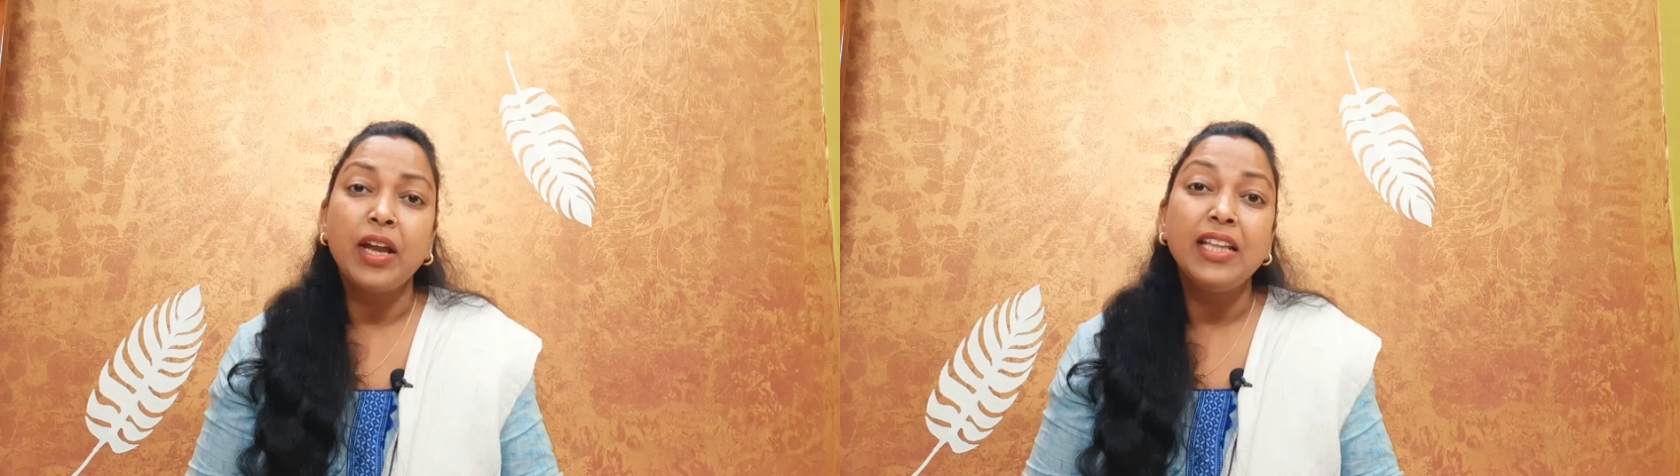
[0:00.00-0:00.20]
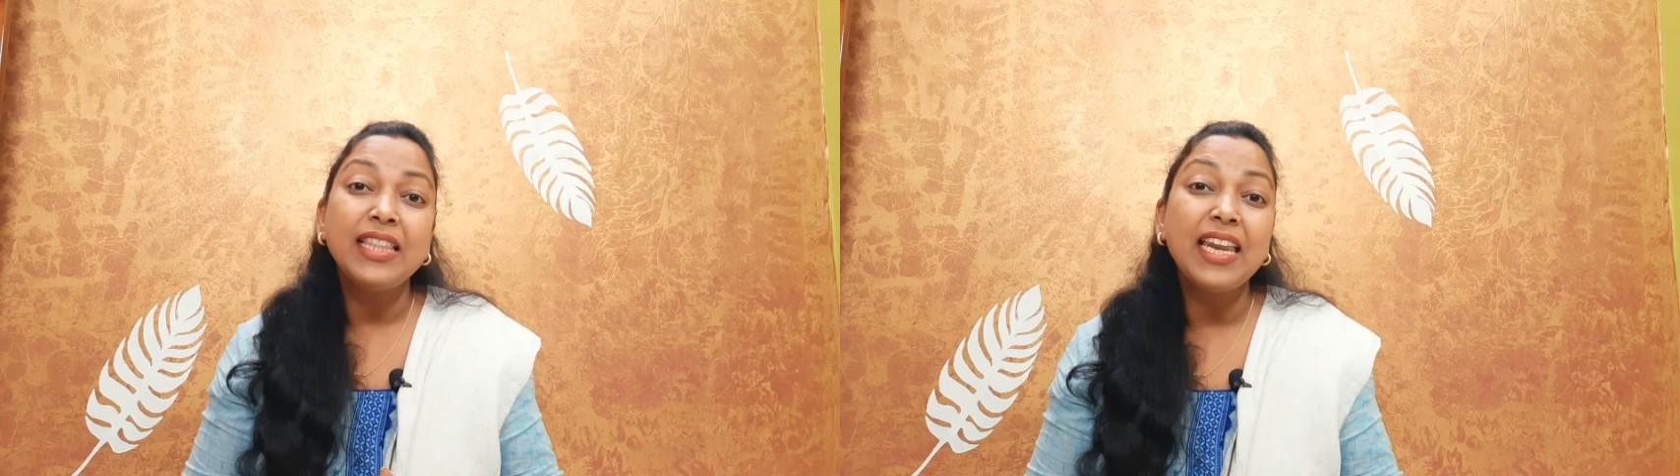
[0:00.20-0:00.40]

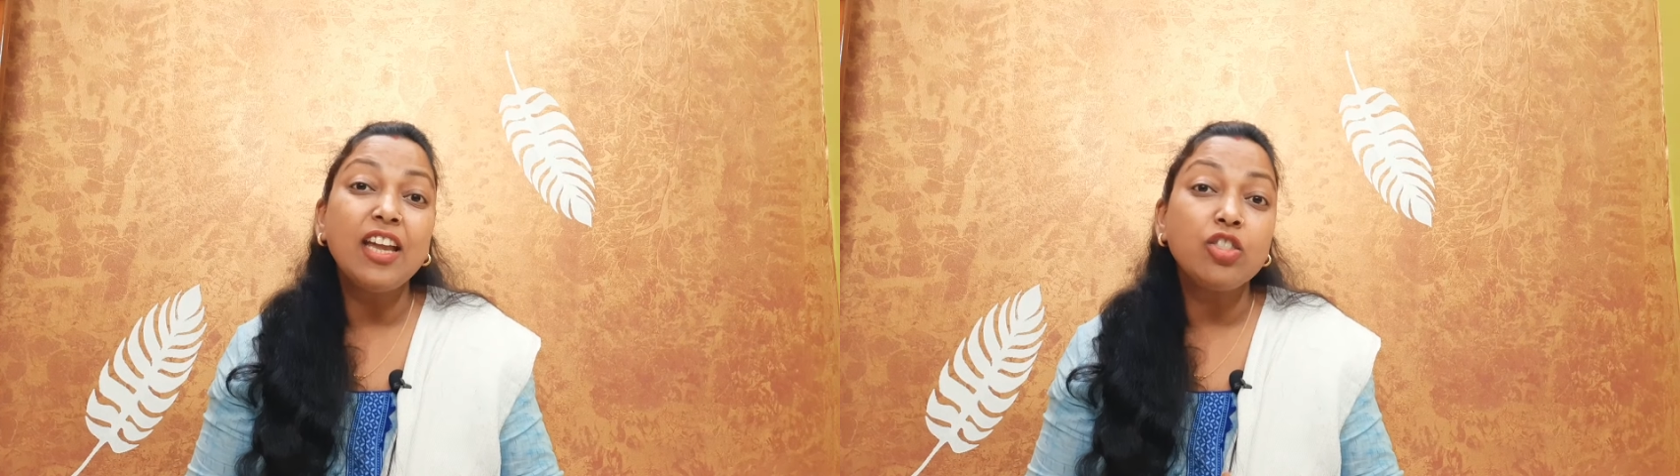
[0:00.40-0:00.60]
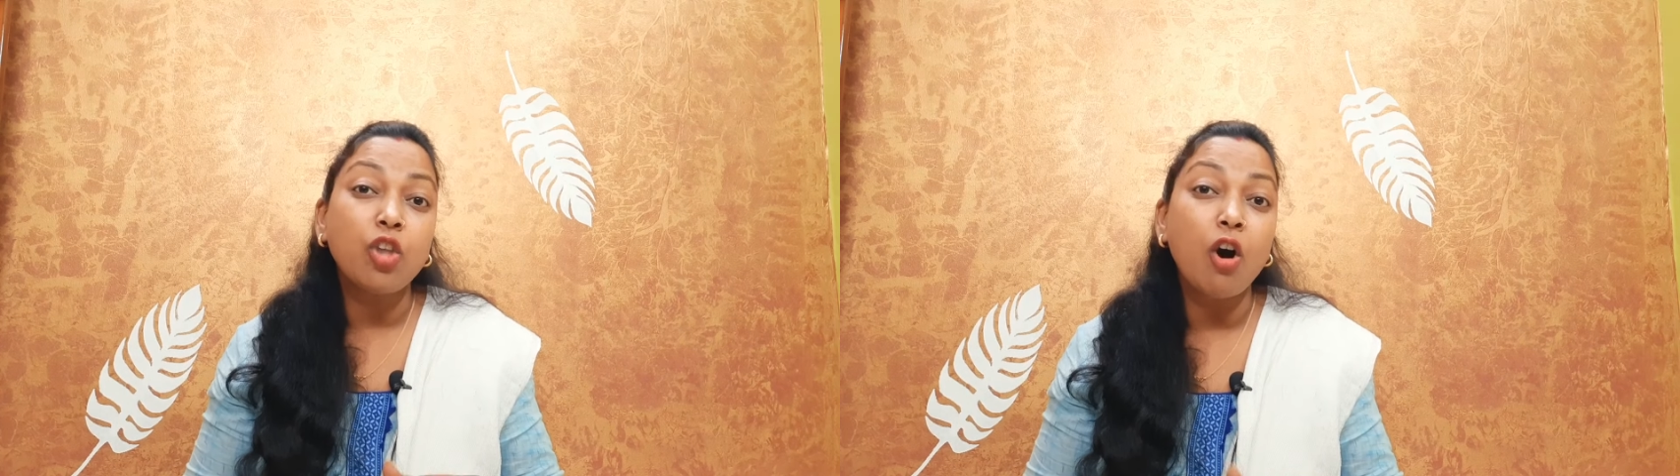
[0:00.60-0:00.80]
Then
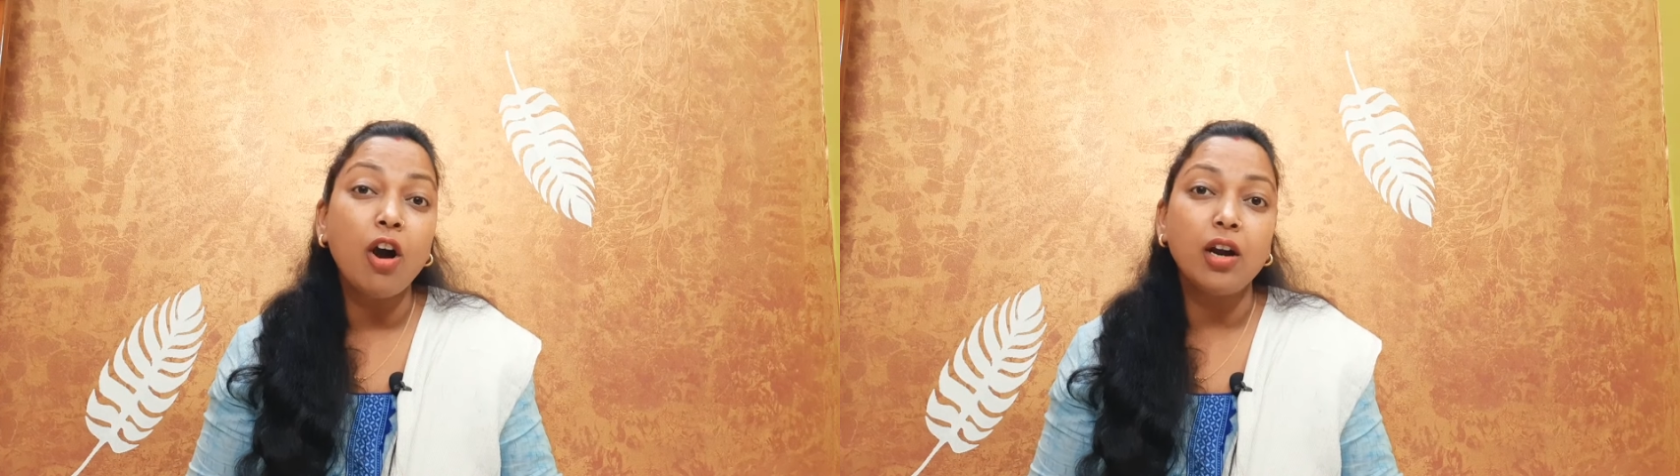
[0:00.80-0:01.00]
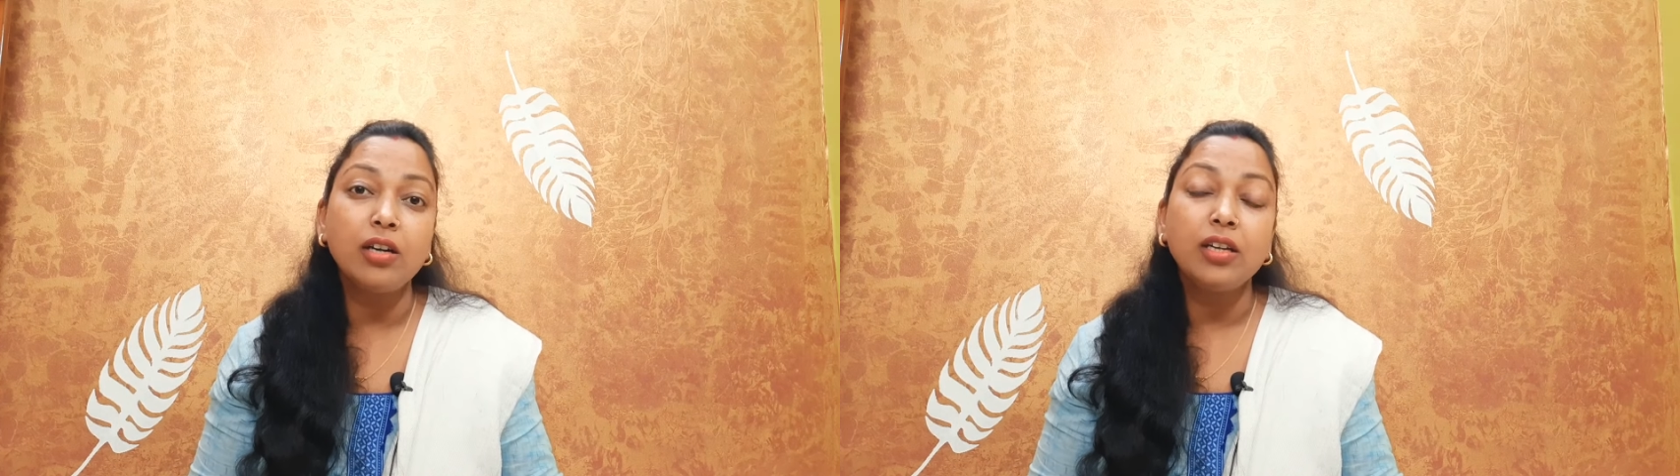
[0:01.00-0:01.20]
a
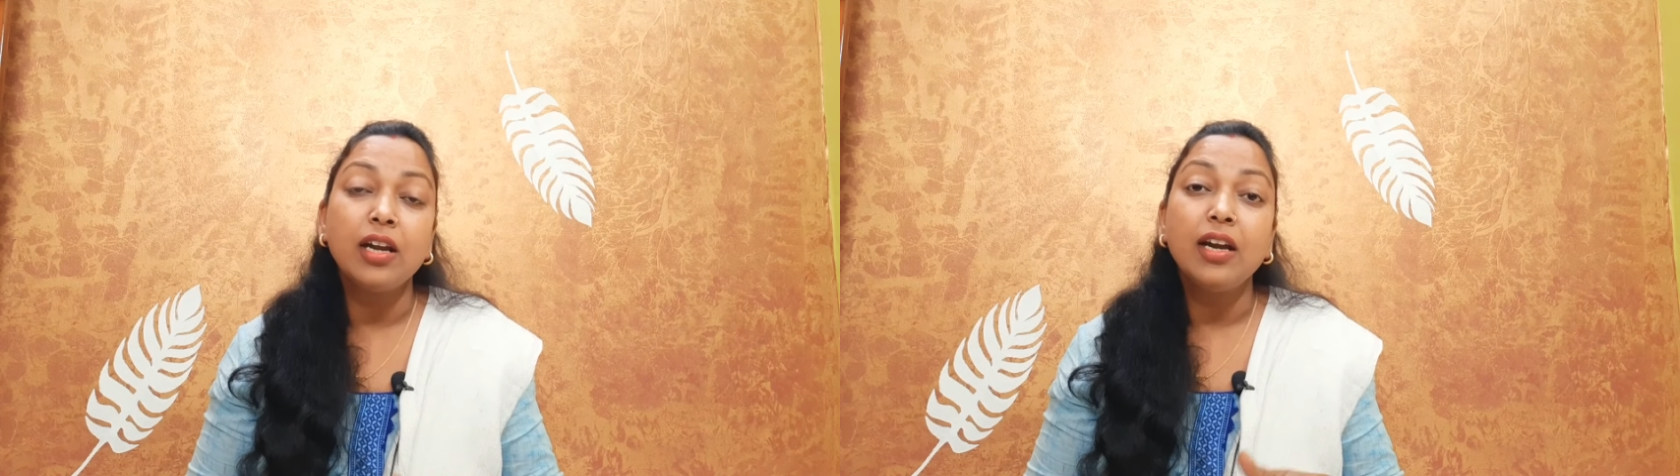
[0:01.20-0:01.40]
thought